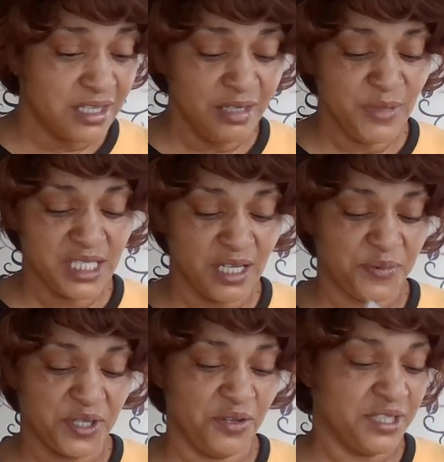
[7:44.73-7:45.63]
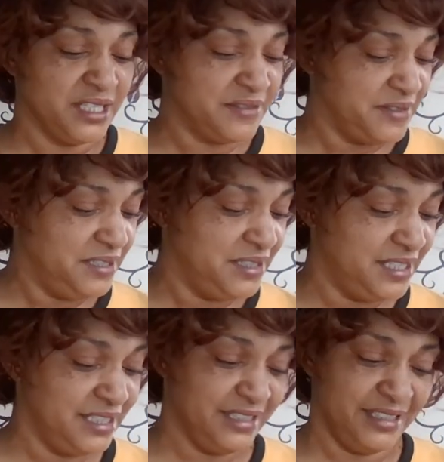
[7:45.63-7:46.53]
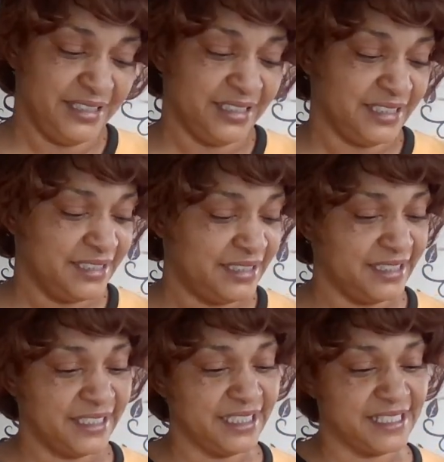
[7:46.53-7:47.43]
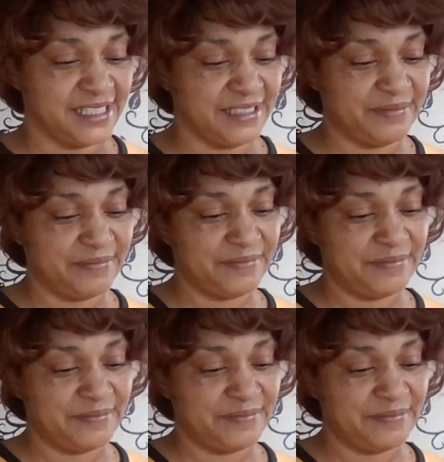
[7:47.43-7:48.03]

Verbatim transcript: Give me something on these. Listen.